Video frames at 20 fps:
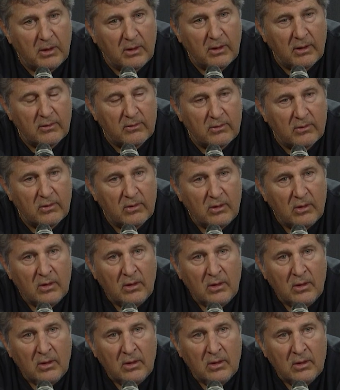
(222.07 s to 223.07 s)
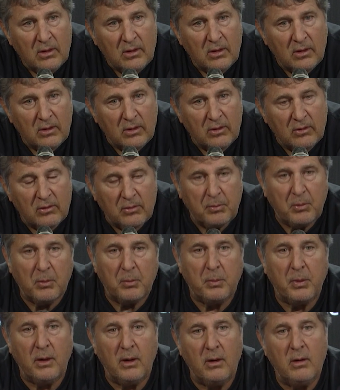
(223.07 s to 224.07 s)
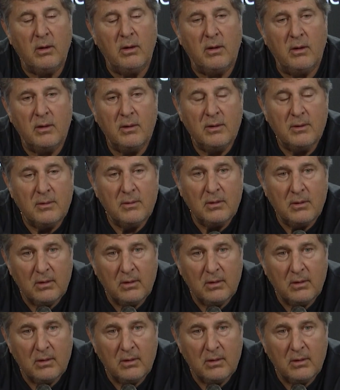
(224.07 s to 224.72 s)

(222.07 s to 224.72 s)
that's, you know, you just prepare and